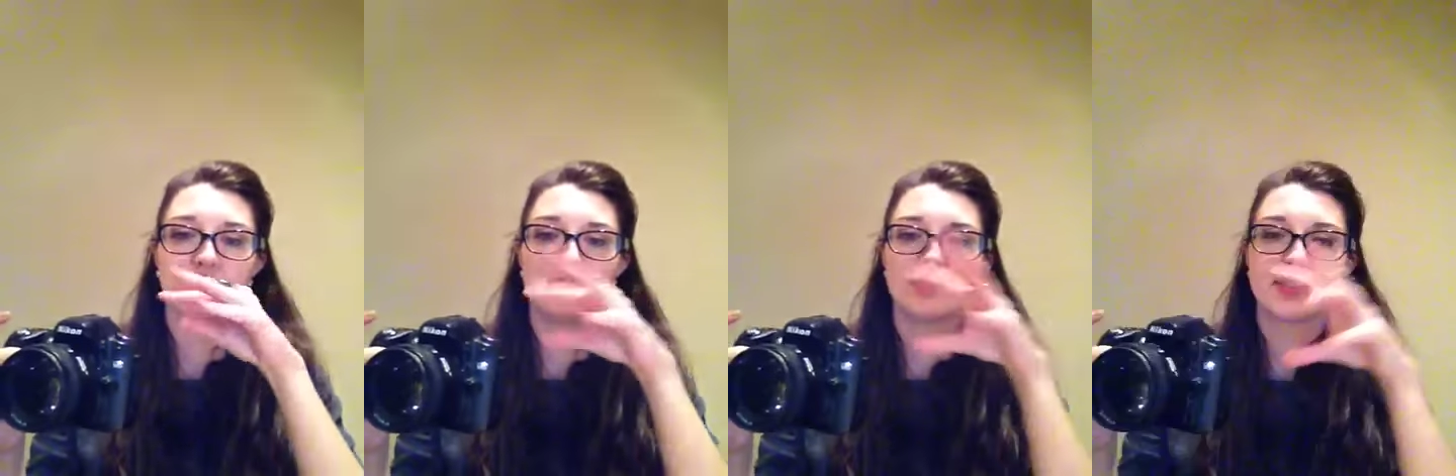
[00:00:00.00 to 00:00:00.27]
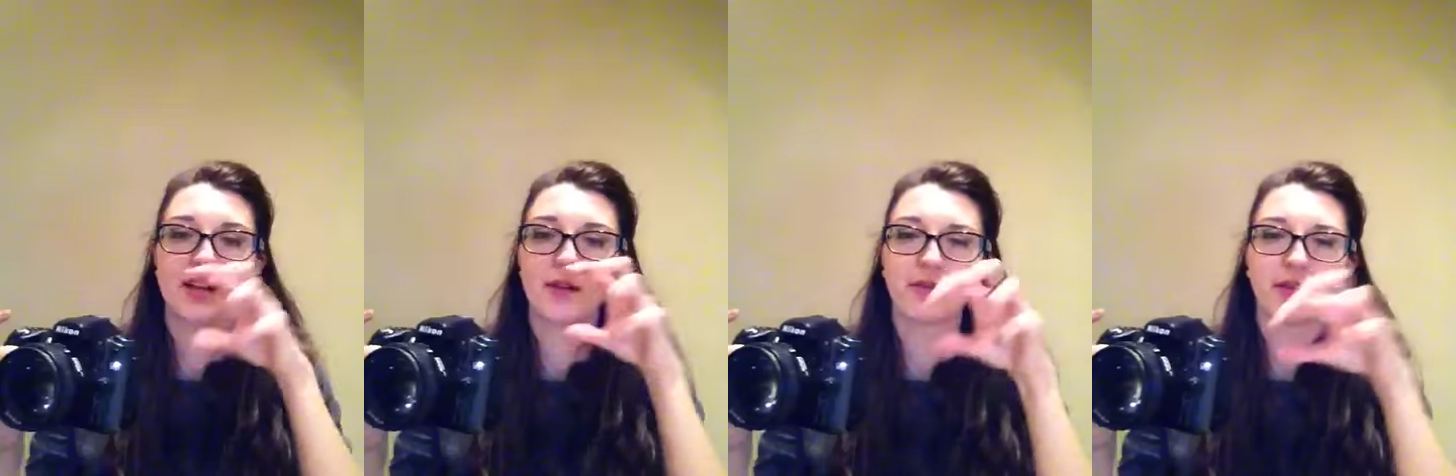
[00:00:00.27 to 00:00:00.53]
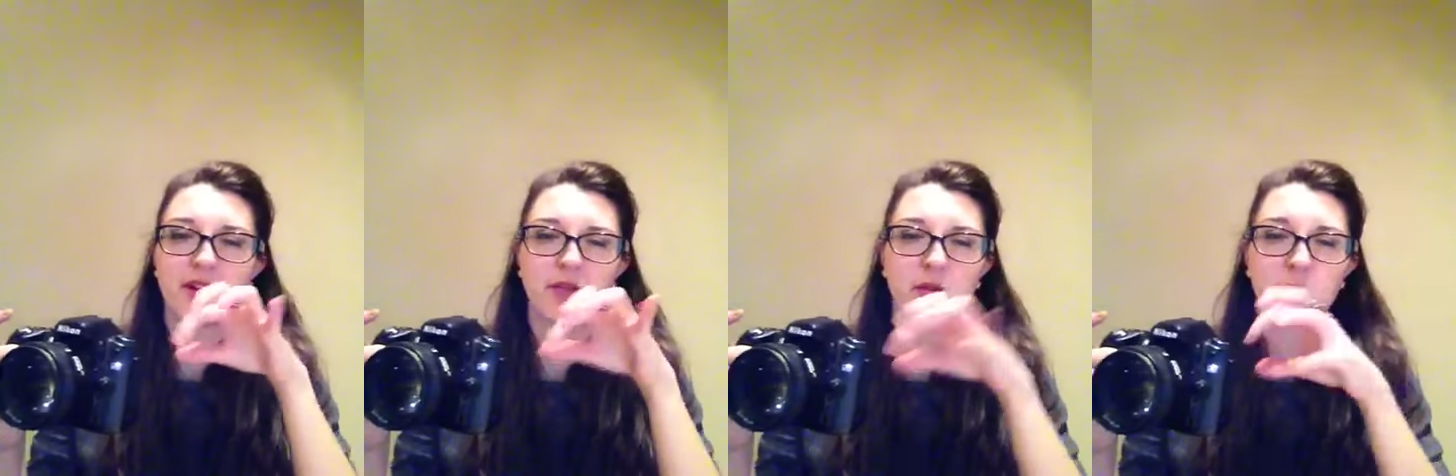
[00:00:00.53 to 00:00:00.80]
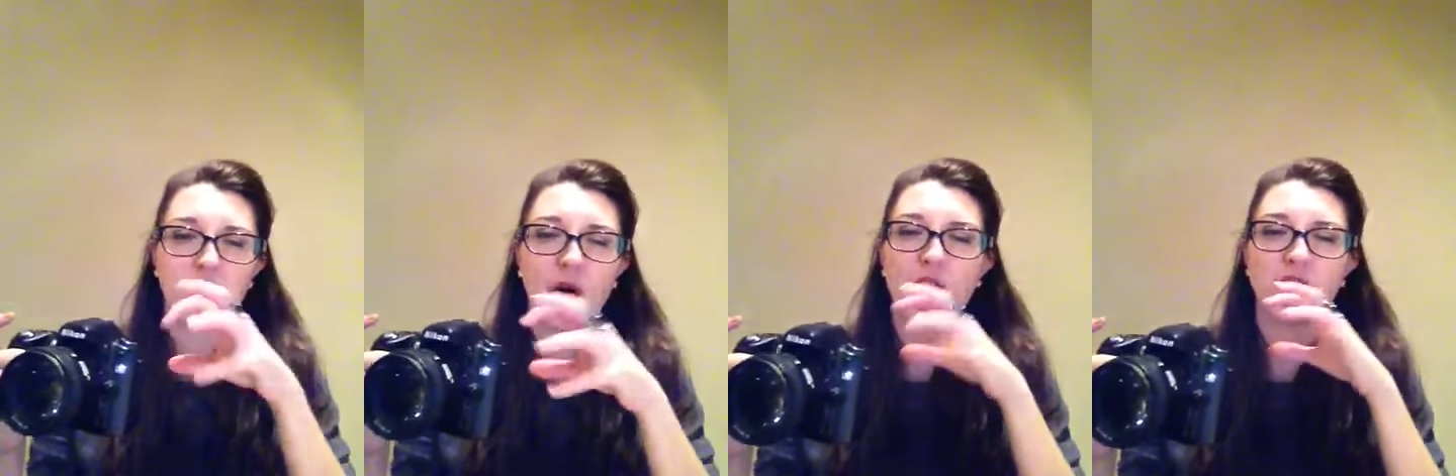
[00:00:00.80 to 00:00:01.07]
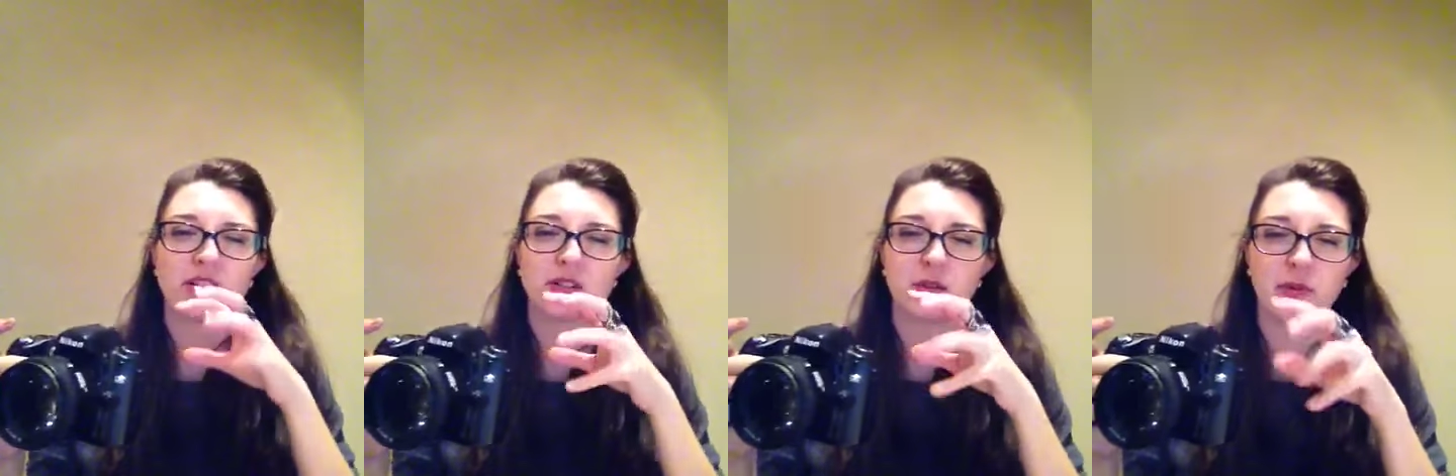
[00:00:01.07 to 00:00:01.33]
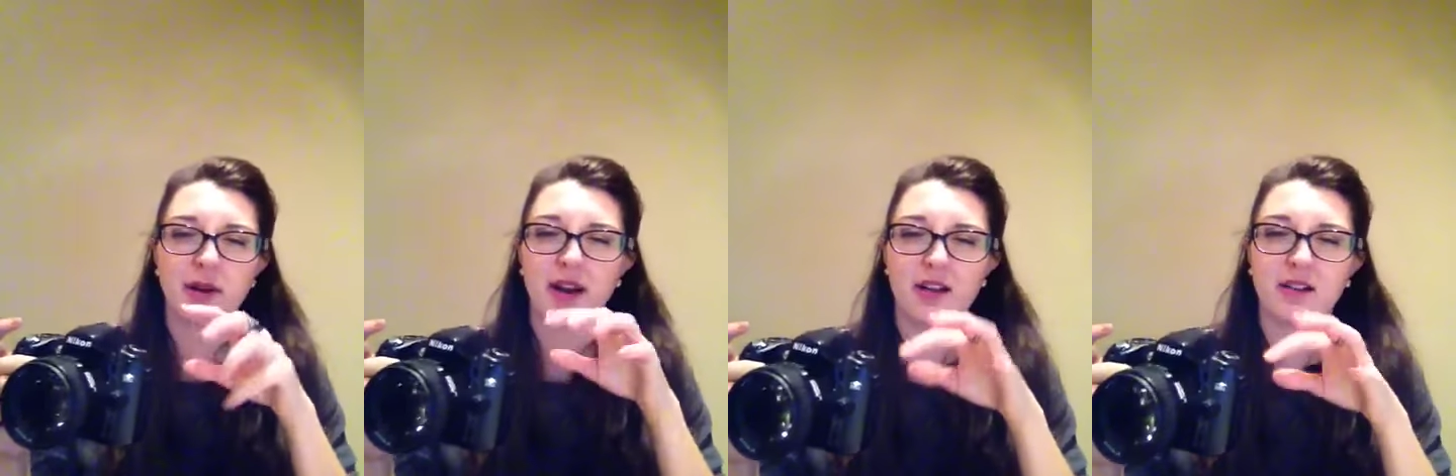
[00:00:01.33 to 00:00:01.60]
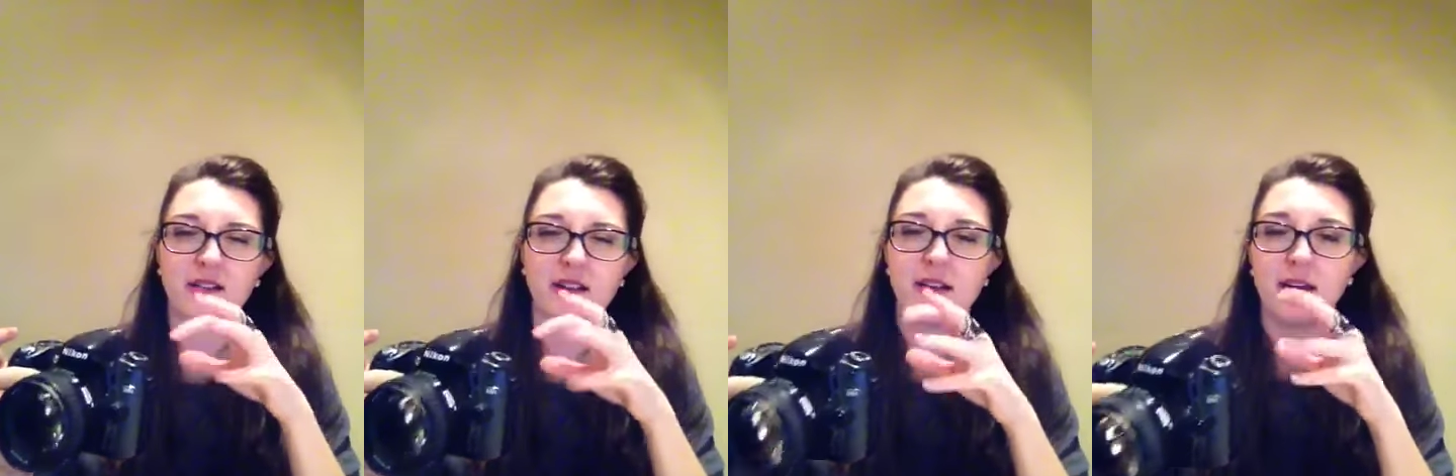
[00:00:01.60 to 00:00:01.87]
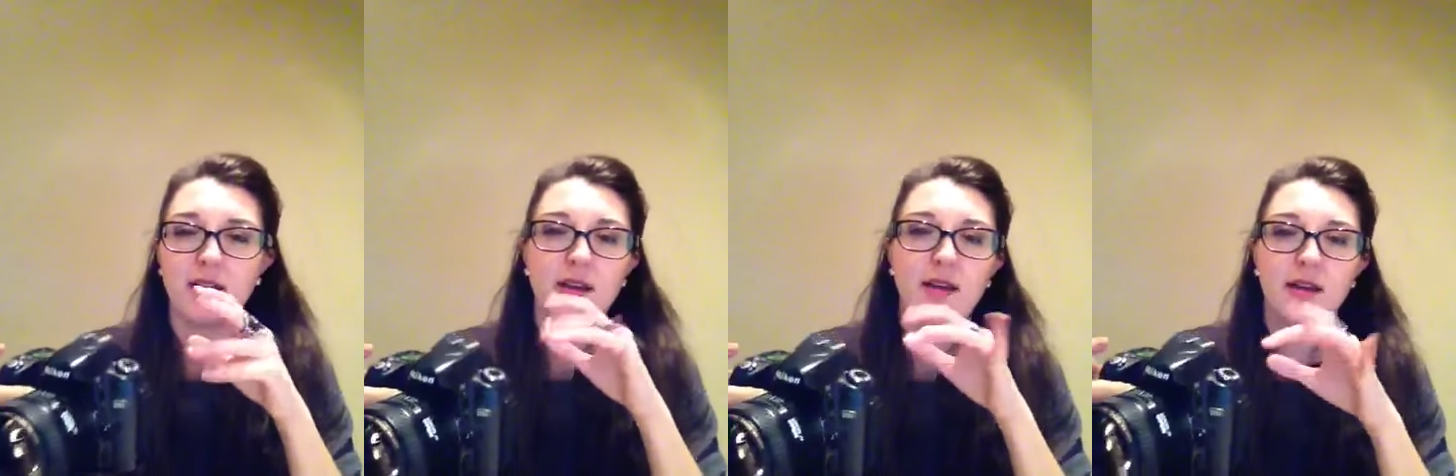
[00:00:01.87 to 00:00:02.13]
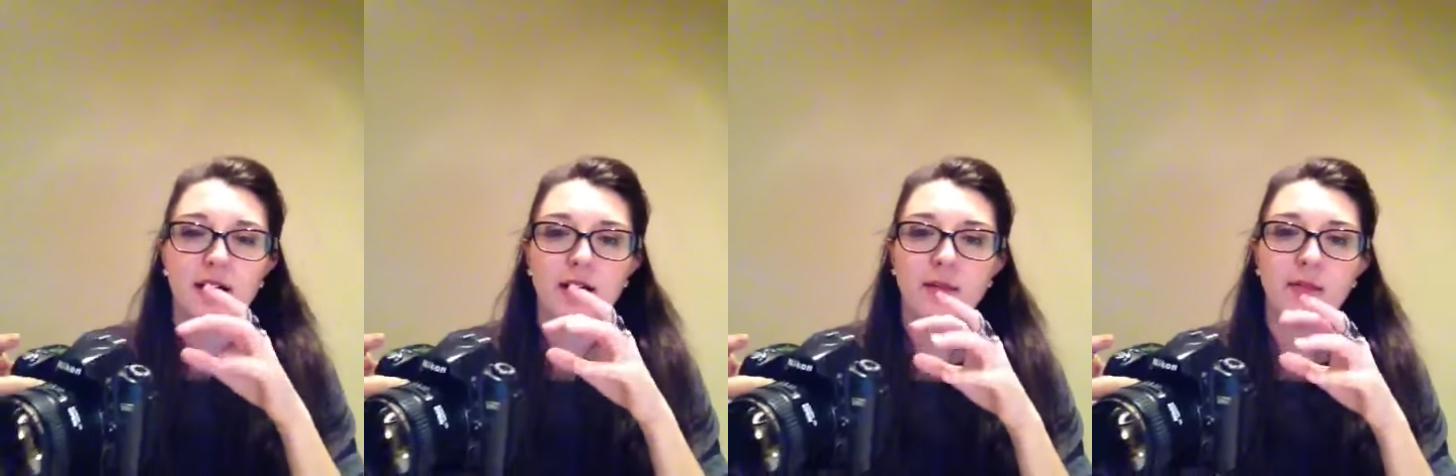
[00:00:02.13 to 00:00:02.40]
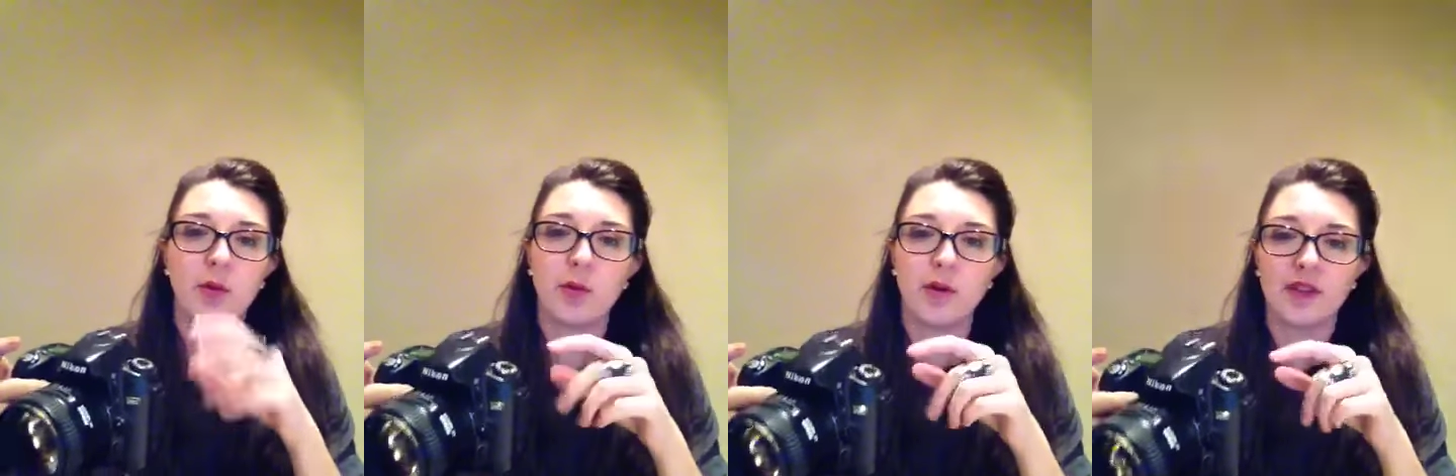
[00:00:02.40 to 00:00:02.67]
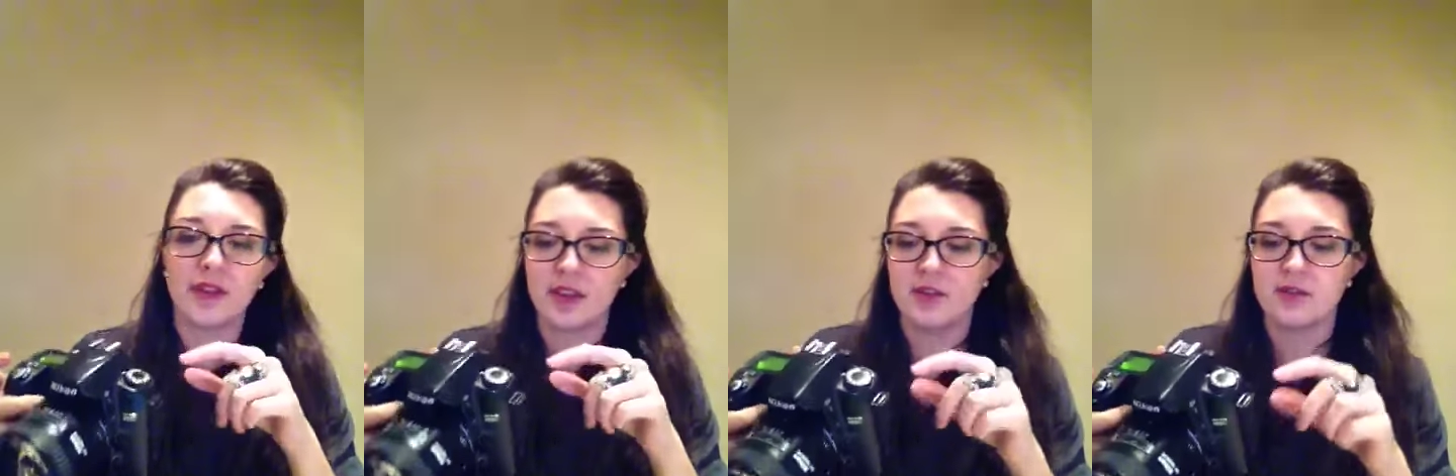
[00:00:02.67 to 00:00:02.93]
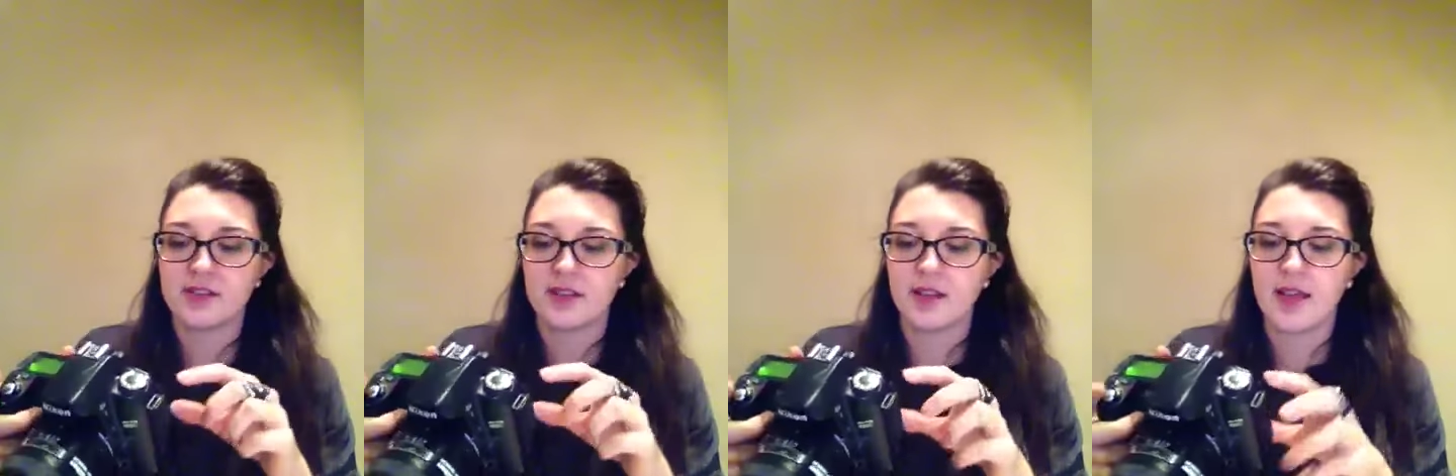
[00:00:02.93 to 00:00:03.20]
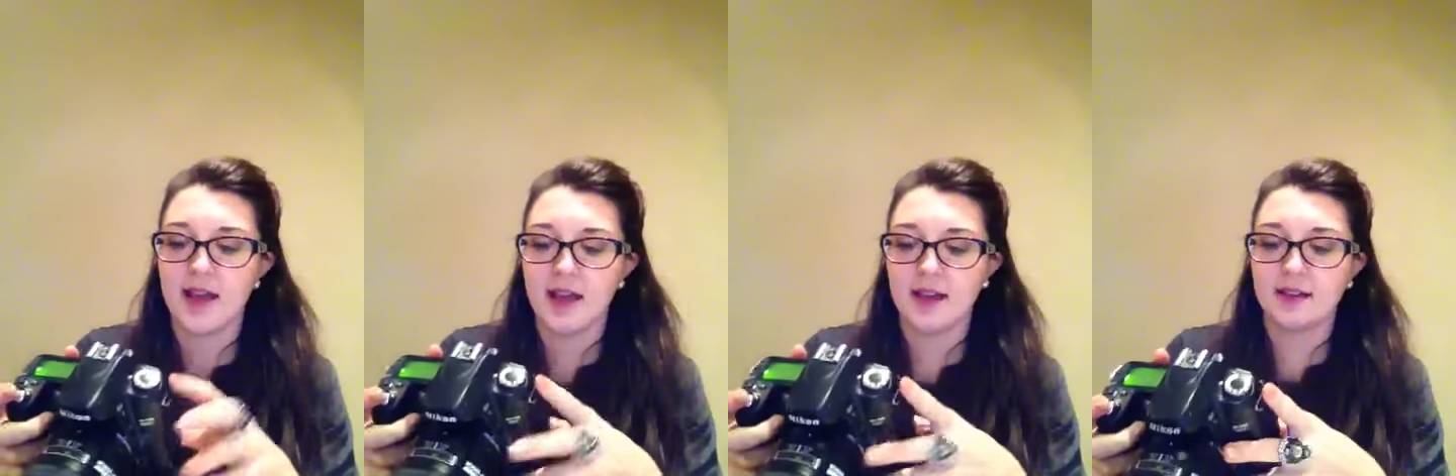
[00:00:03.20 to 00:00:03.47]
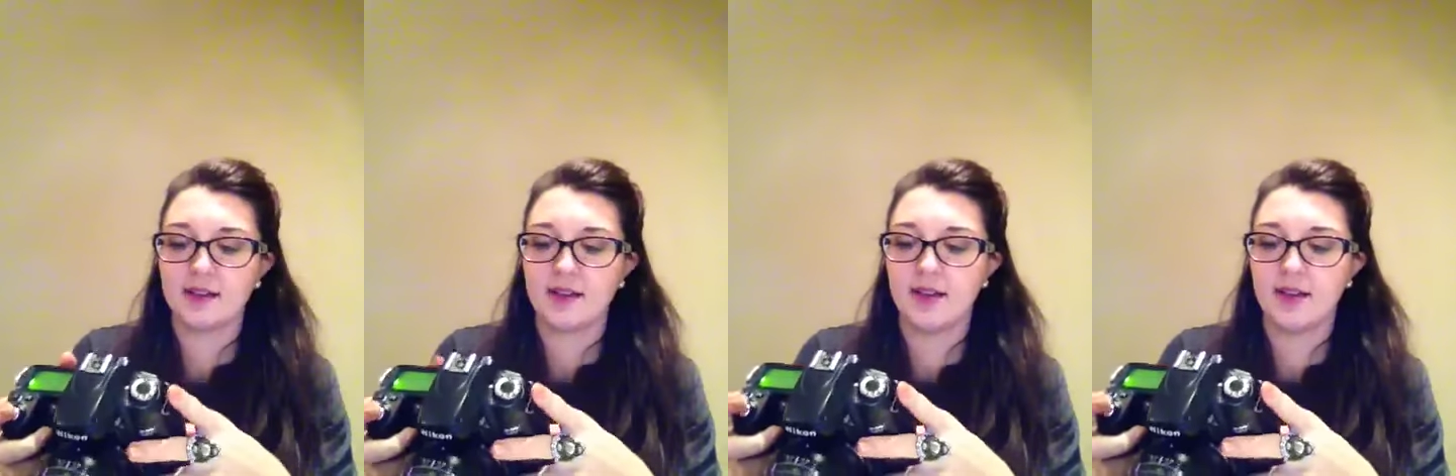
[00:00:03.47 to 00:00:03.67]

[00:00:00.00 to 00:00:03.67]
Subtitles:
several different parts around the one that you select.